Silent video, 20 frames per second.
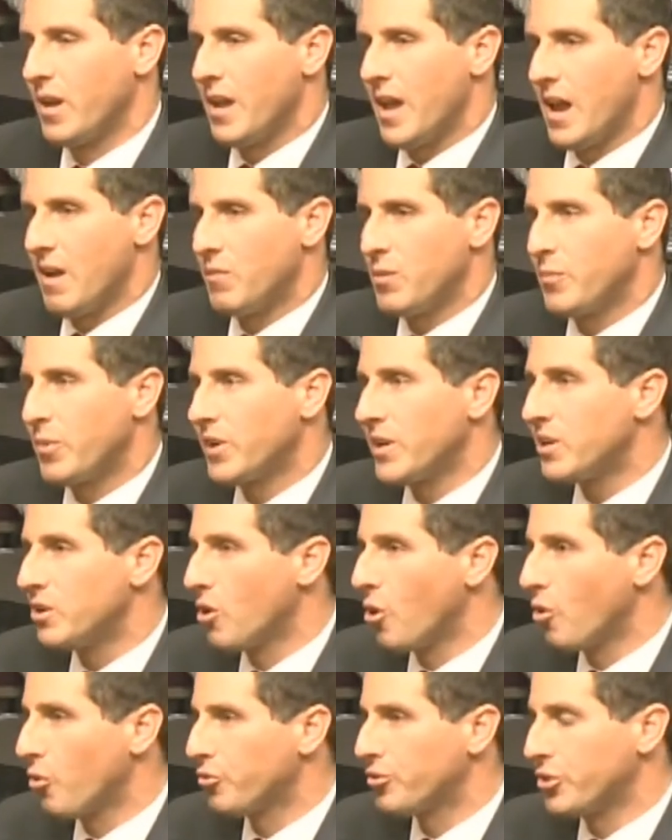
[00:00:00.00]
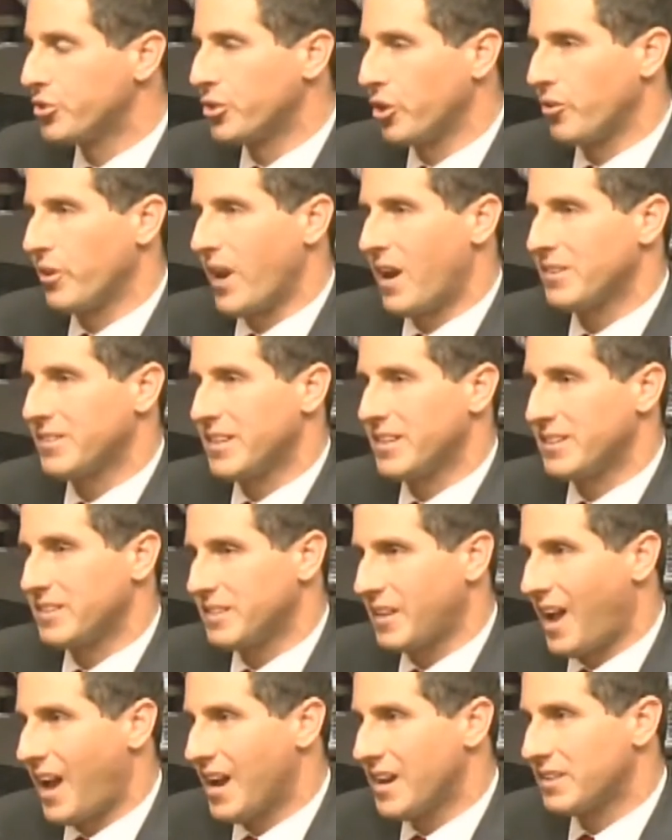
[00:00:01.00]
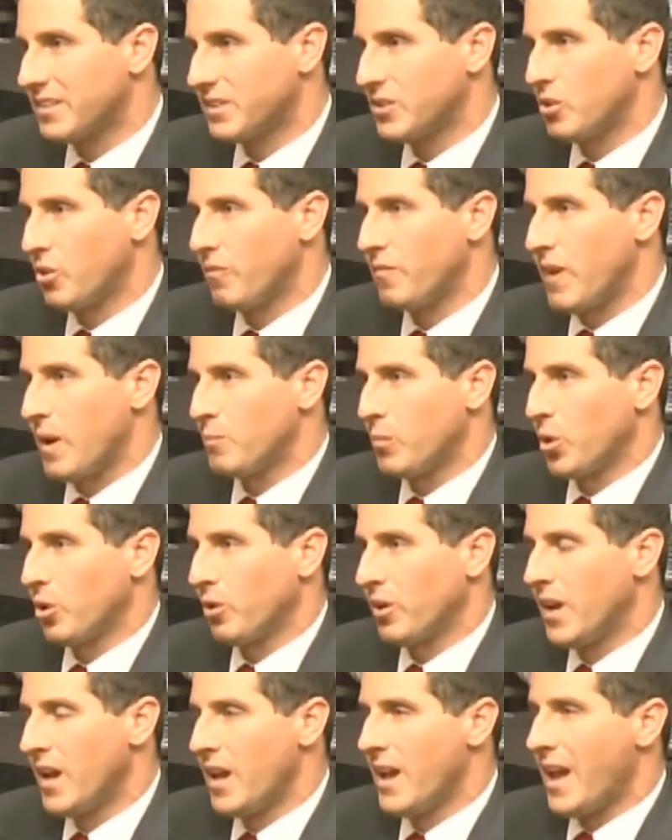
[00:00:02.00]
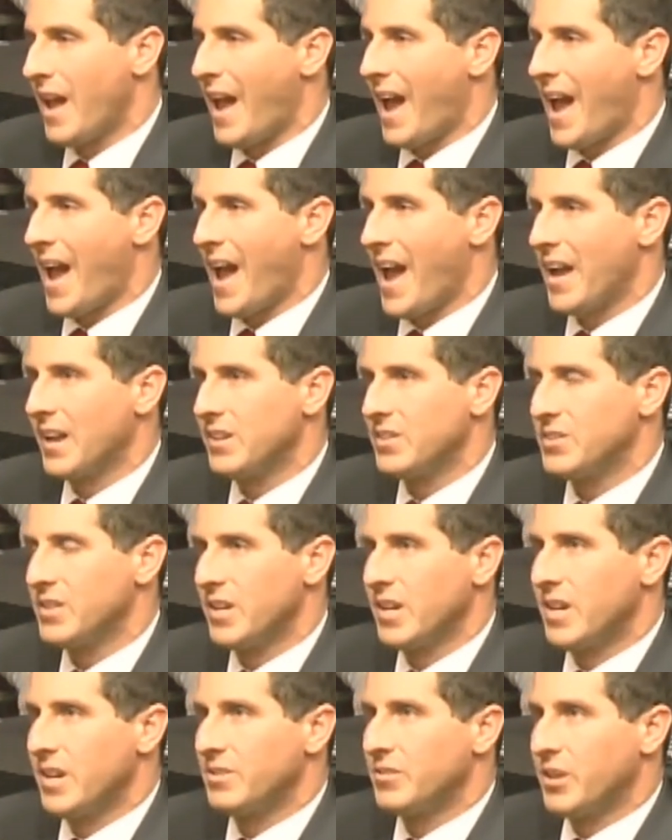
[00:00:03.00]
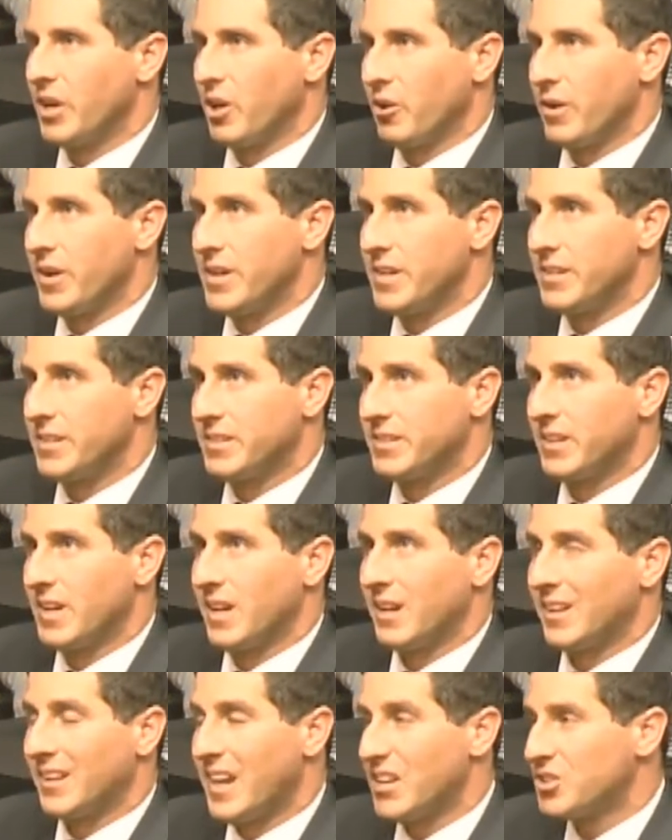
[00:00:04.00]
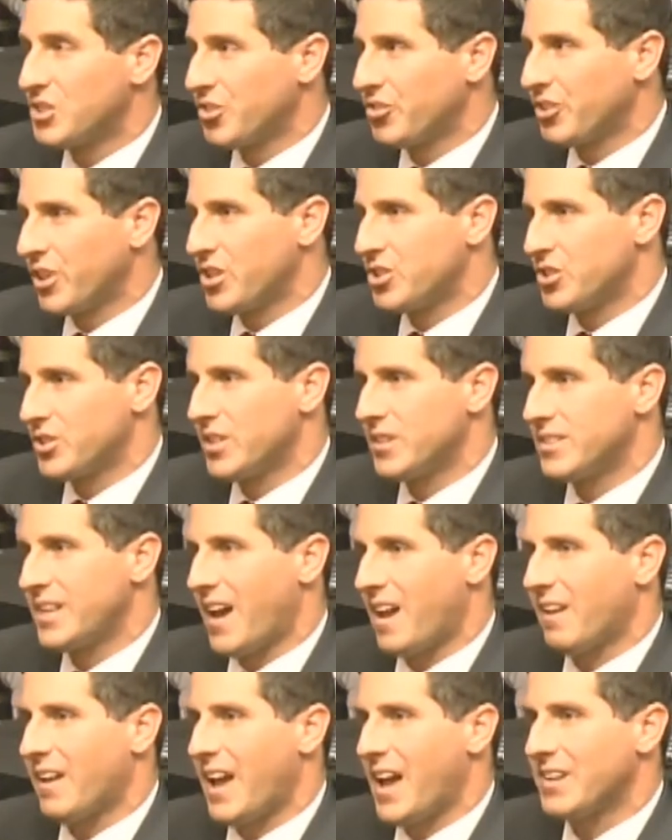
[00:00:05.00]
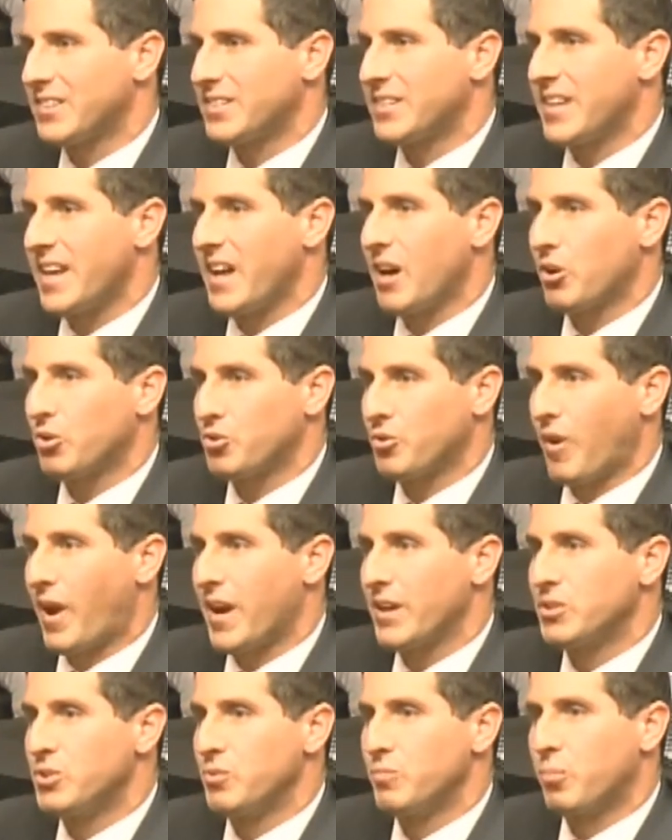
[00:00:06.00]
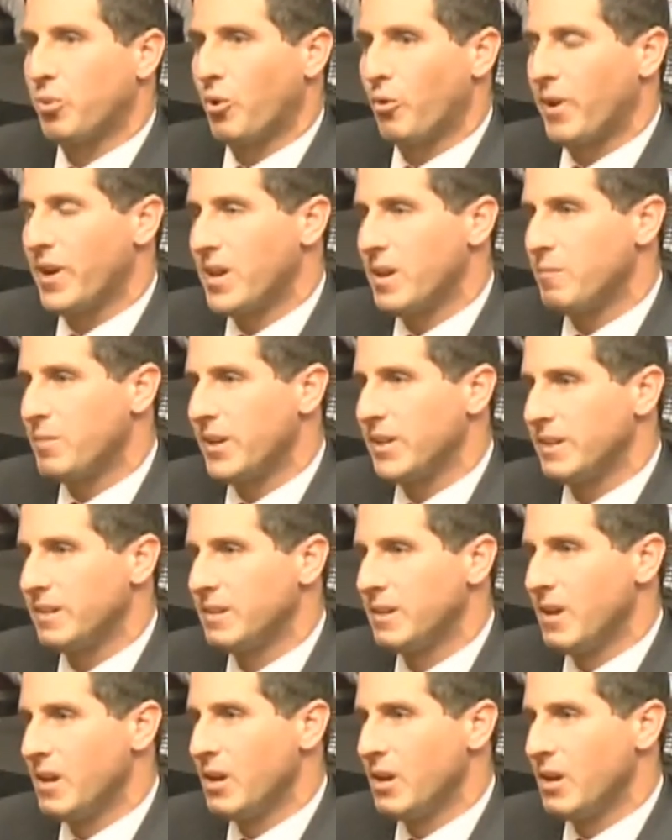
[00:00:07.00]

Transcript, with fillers: Everybody knows that turnout says it's highest in November, and there is legislation in Tallahassee now trying to prohibit